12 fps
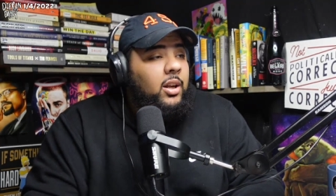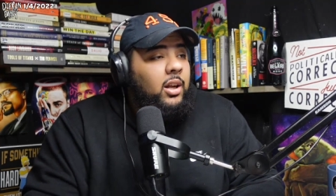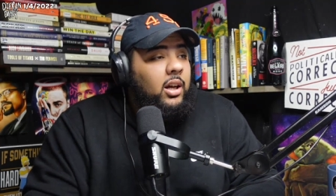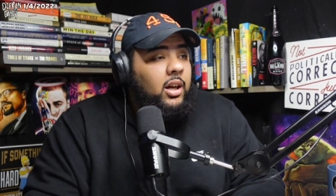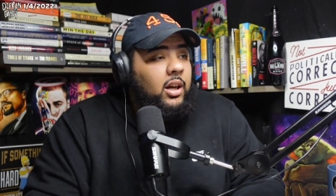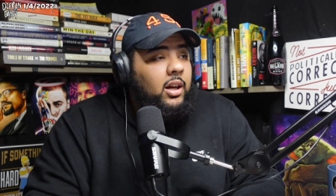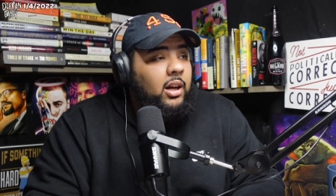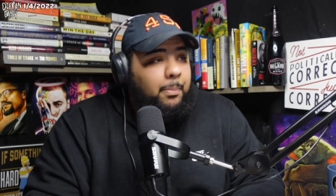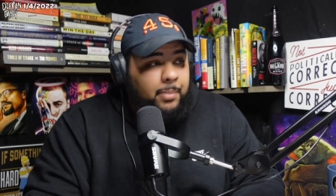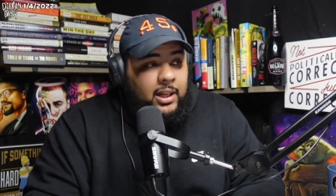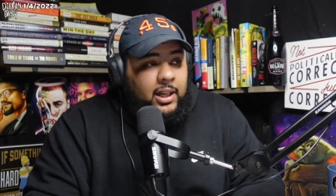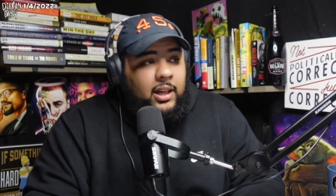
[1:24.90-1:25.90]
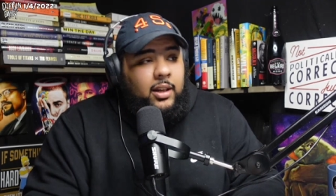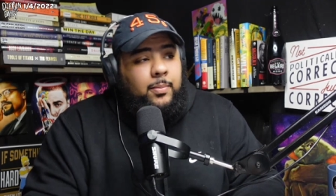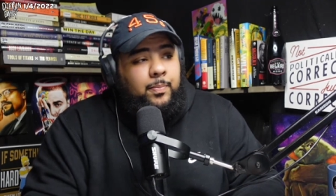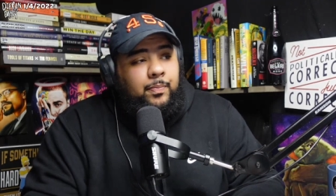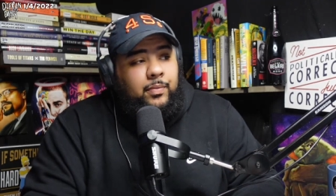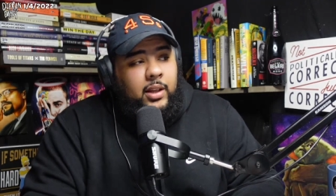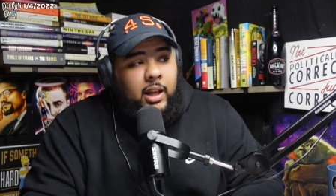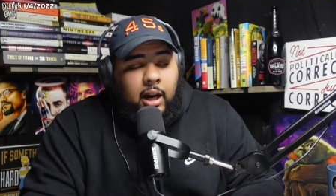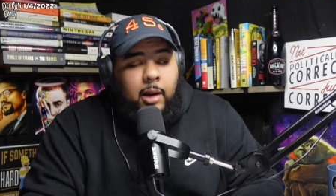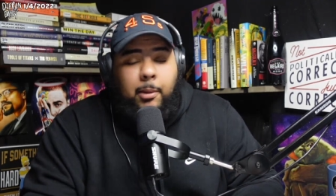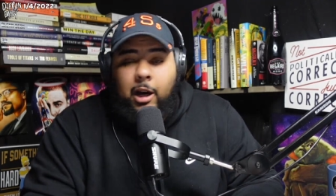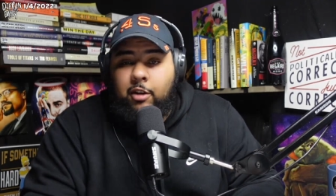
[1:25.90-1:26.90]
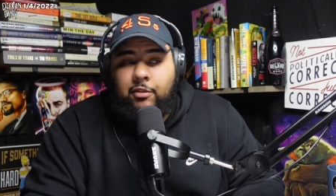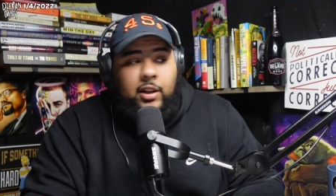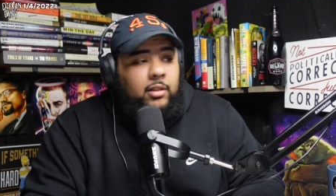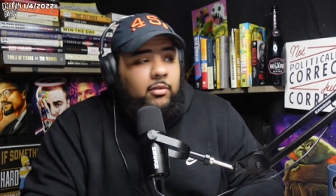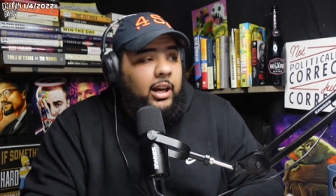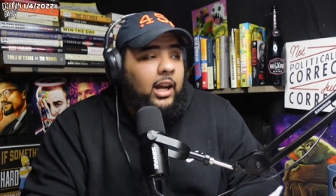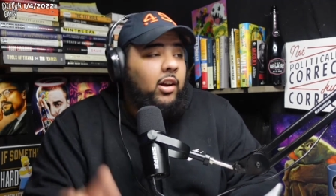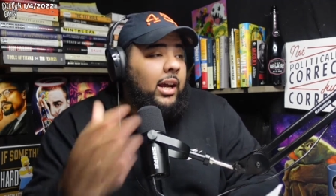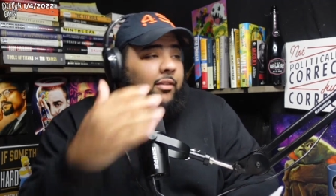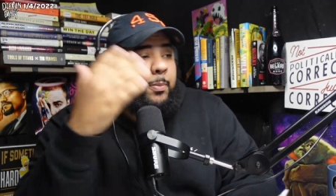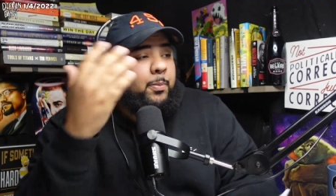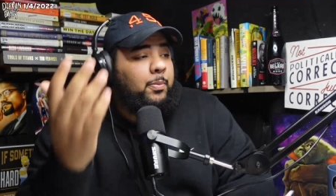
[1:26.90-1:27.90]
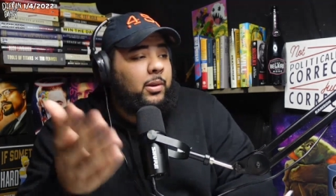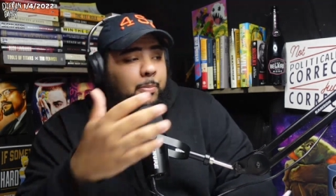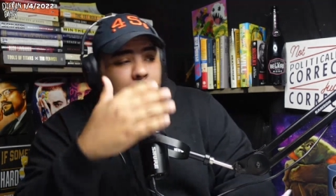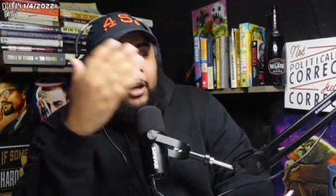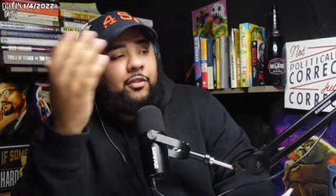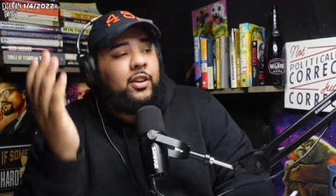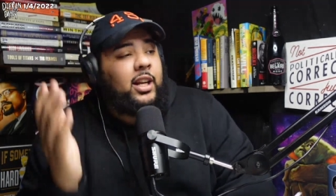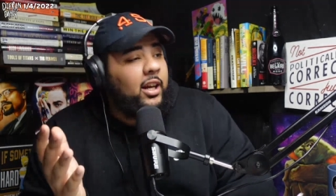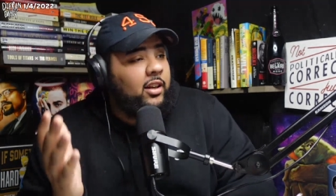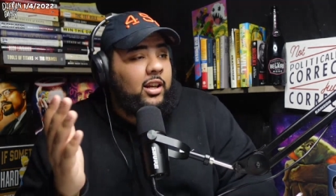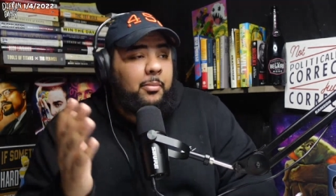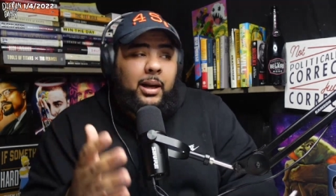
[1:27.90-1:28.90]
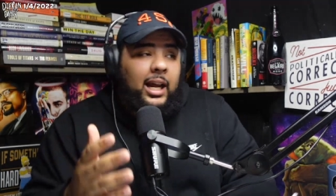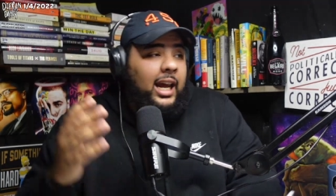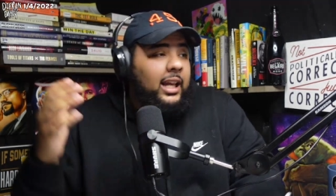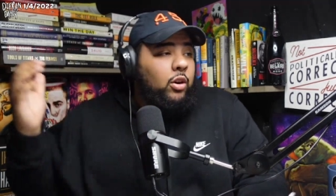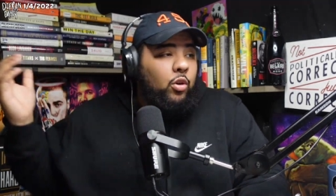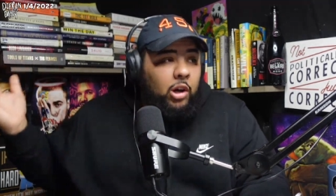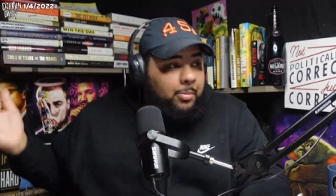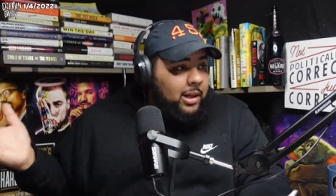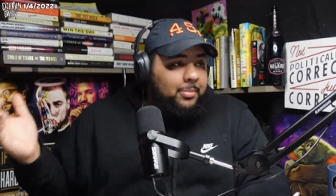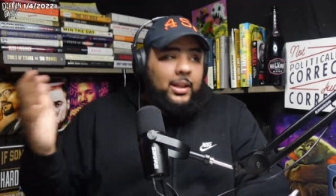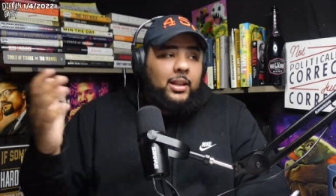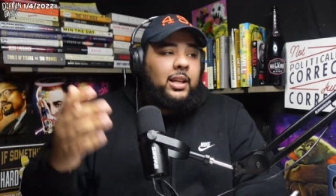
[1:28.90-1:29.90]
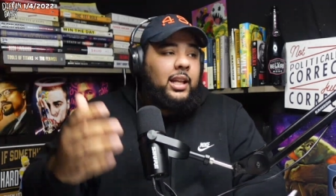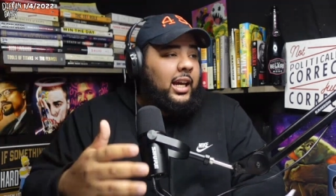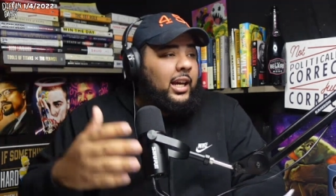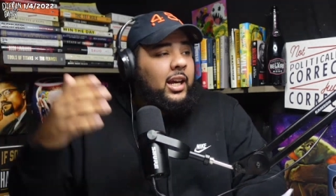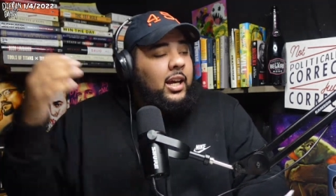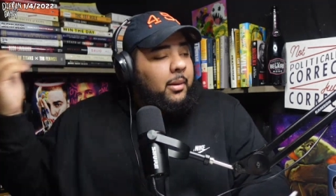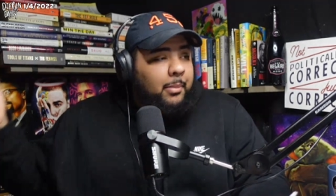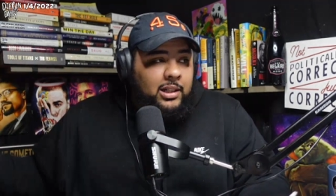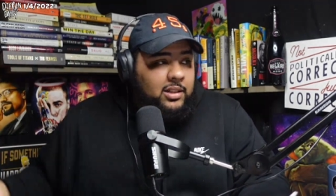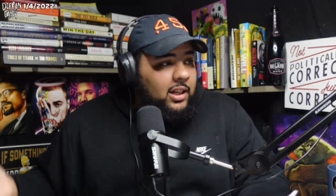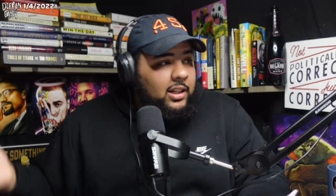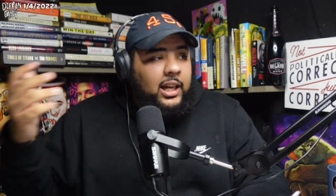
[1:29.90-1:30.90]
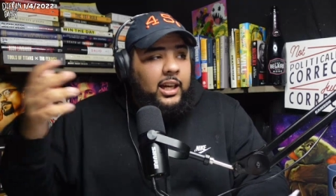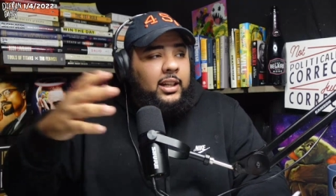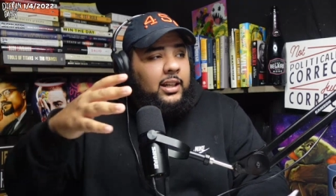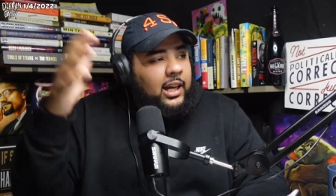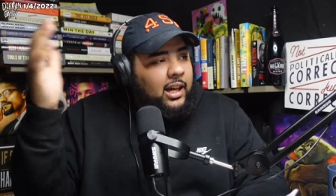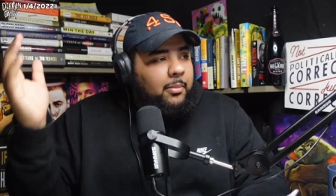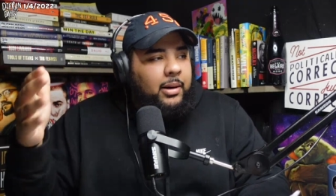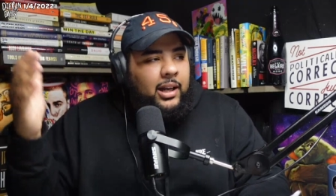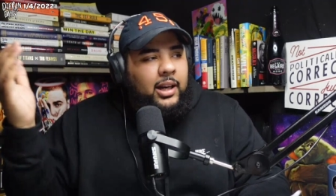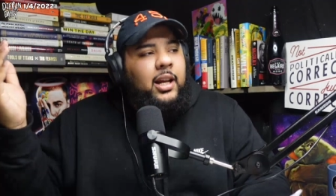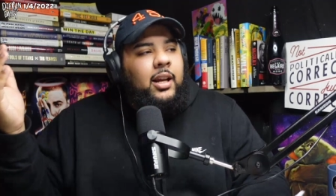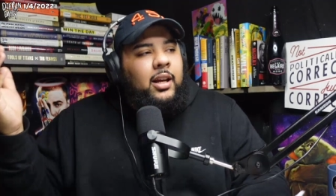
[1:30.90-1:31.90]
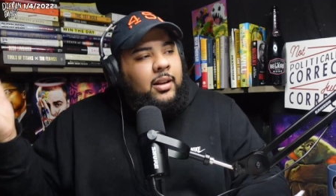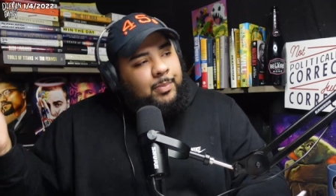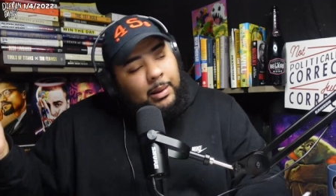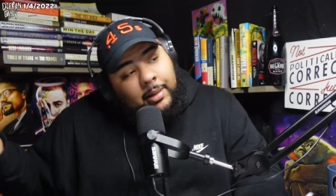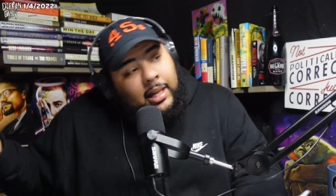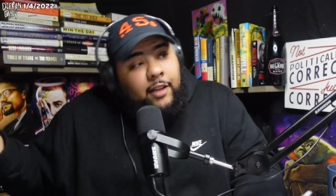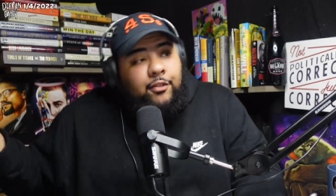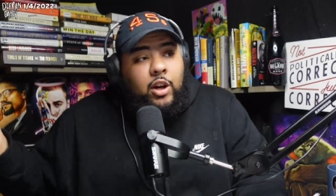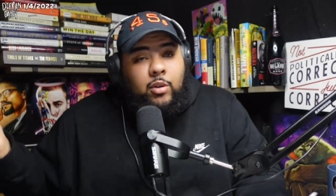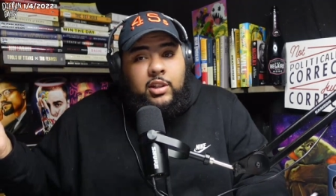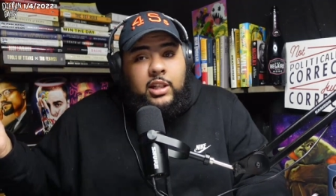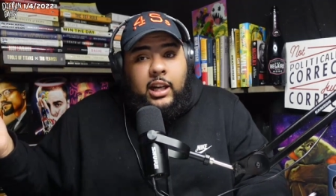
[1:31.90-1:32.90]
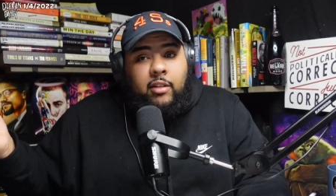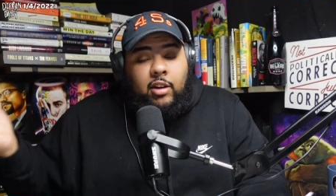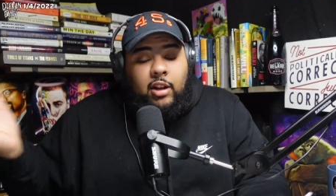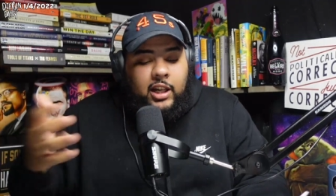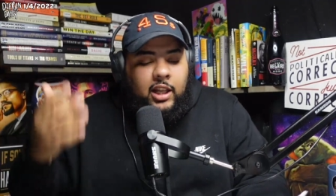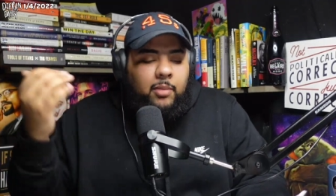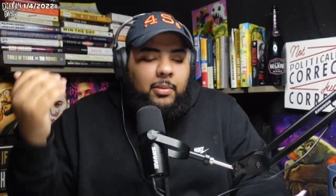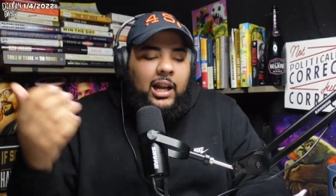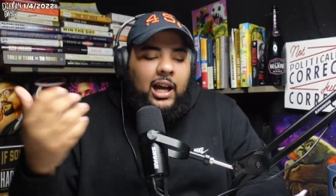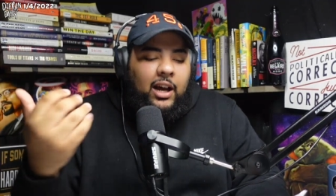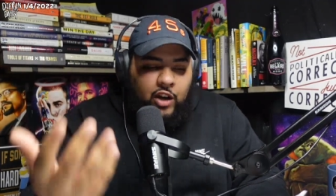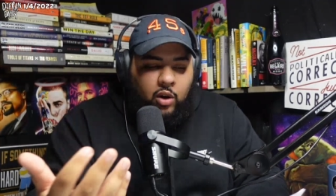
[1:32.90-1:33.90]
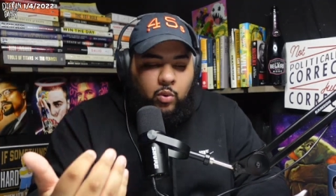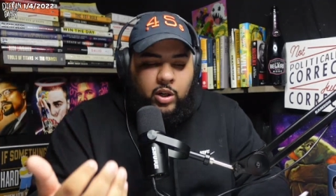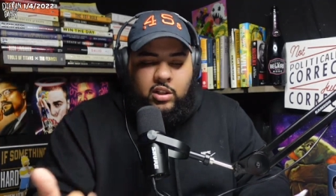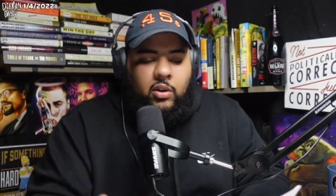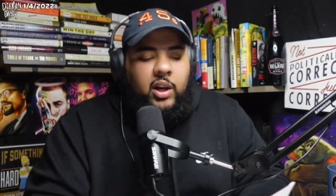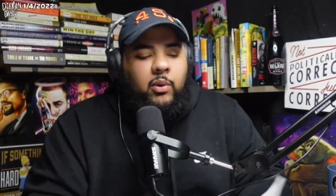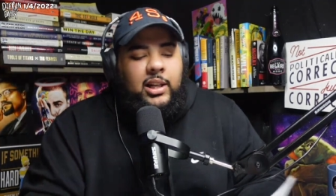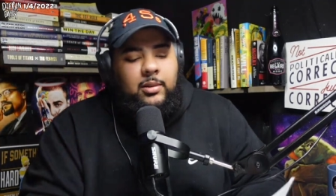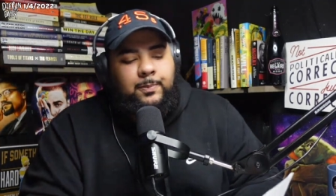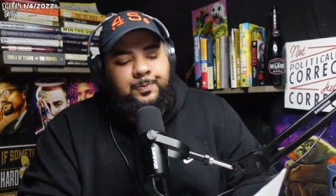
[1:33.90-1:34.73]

a big Harry Potter fan, right? I don't have the paraphernalia, but I had the ornament up the other day. My son yanked it down, but maybe he ain't fuck with JK Rowling either, but I fuck with it. So anyways,